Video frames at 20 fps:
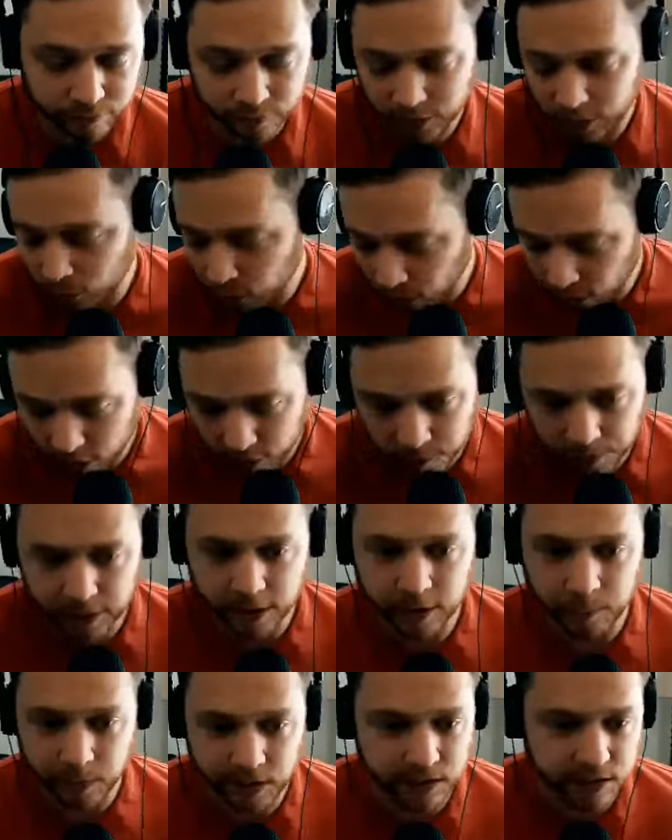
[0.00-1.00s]
You are B
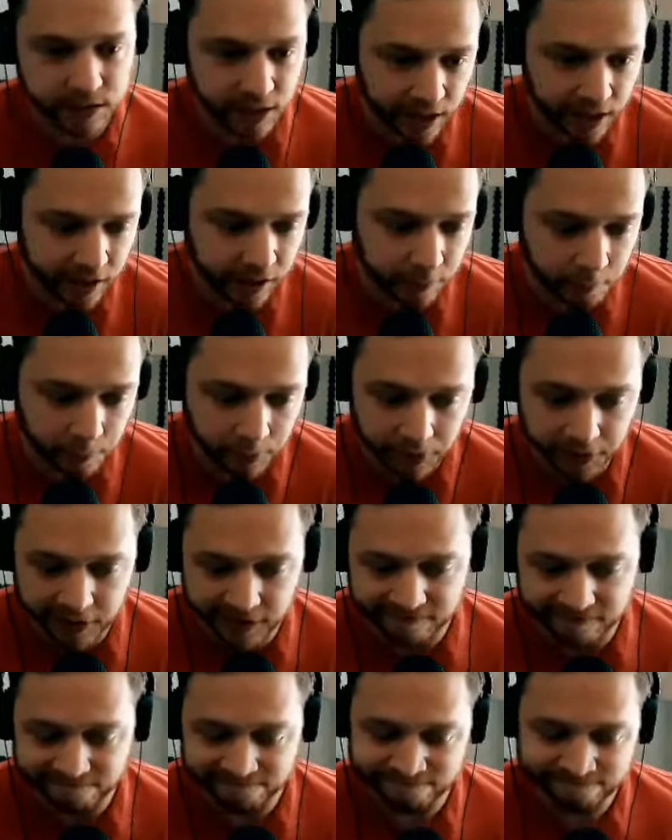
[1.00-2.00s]
two B tech, but